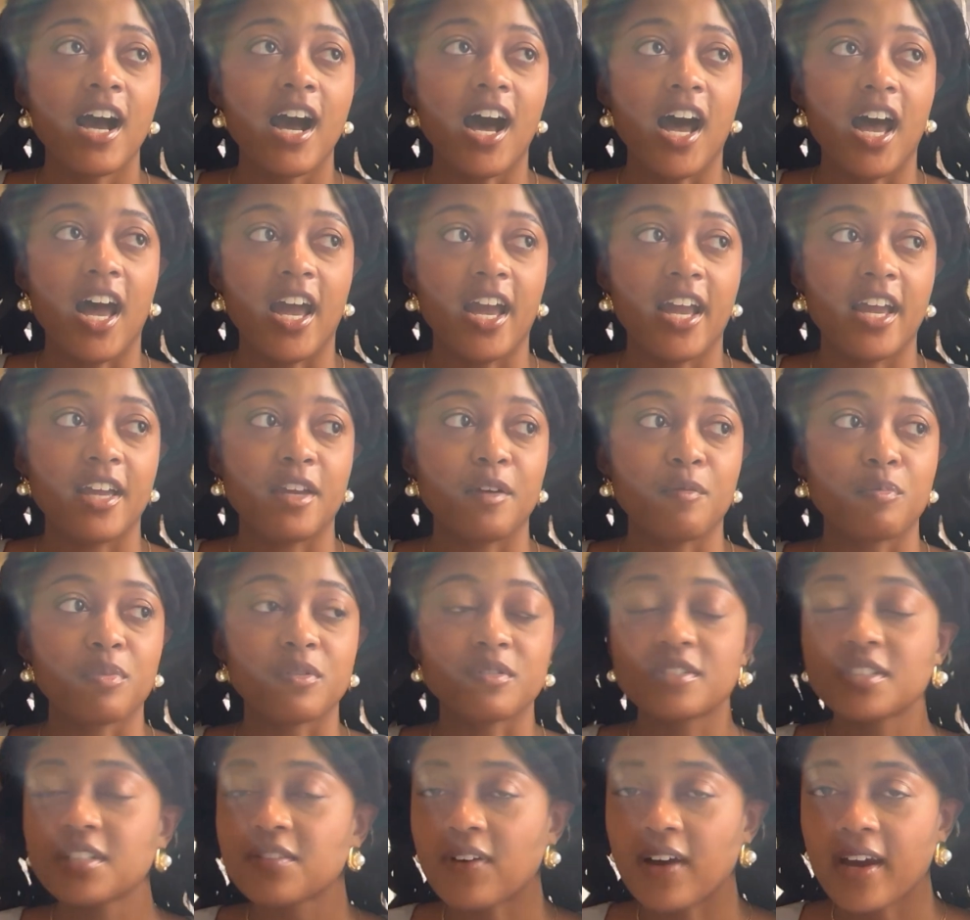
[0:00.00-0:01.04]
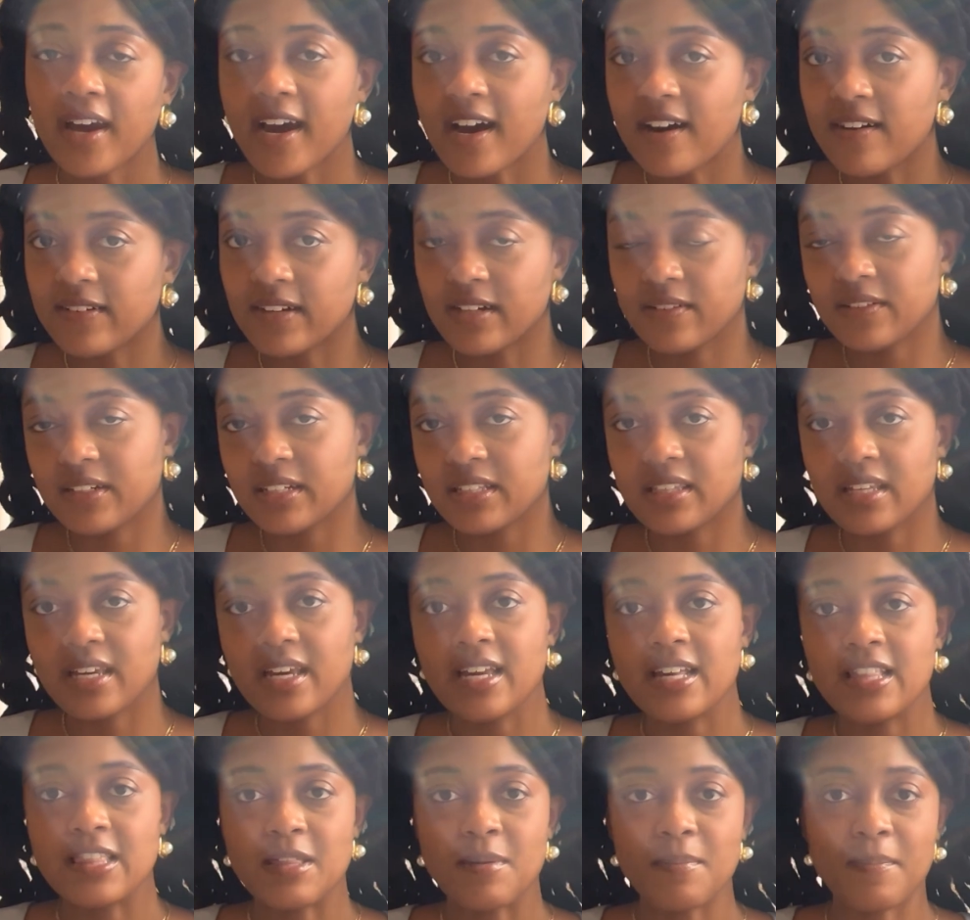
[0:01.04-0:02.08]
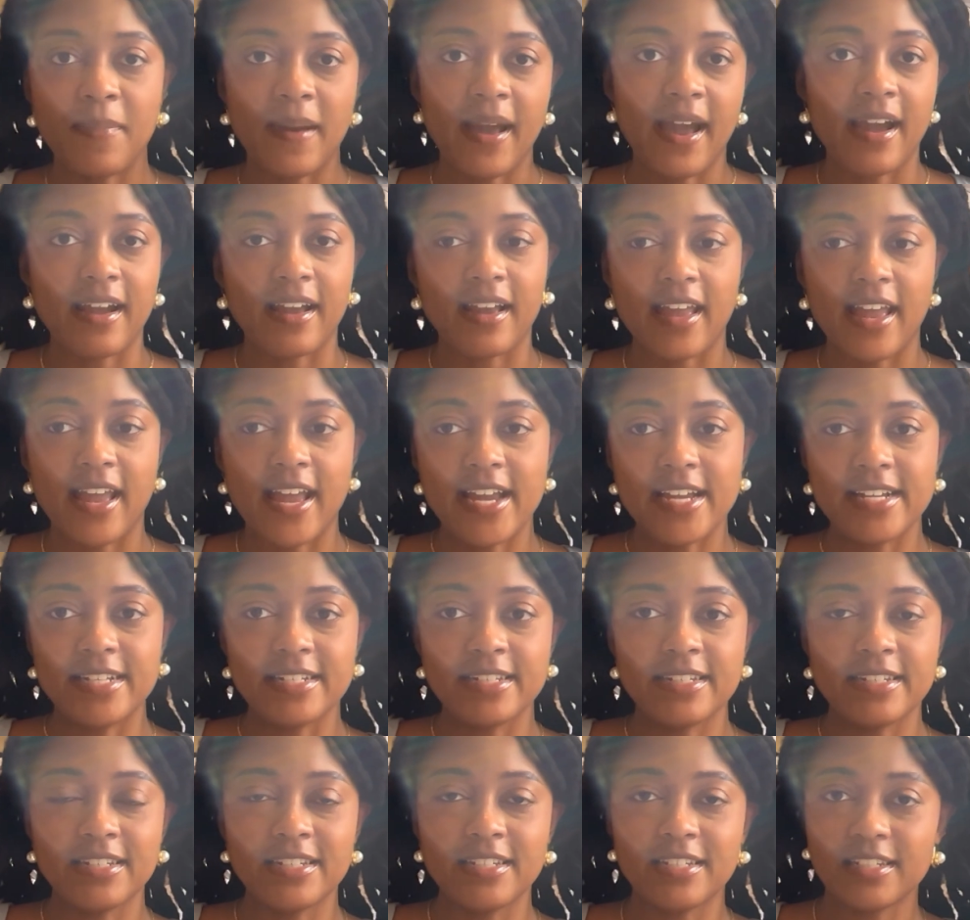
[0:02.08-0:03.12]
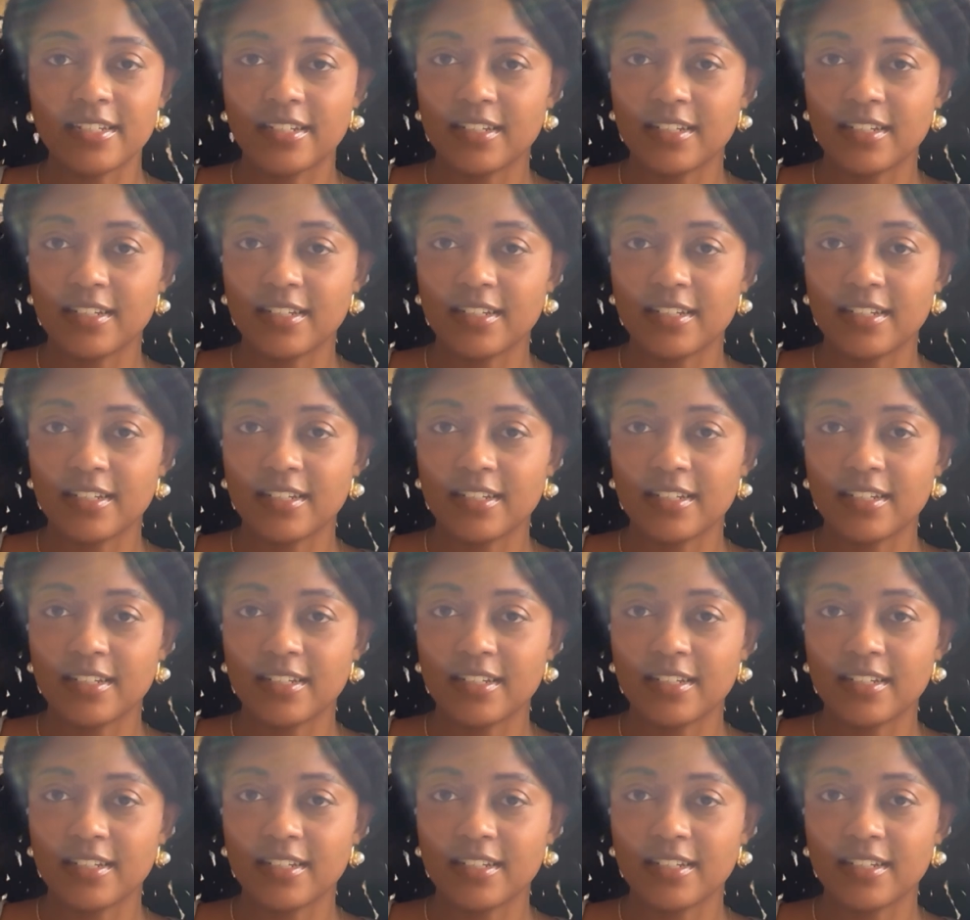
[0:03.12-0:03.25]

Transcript: I believe I have everything in the back end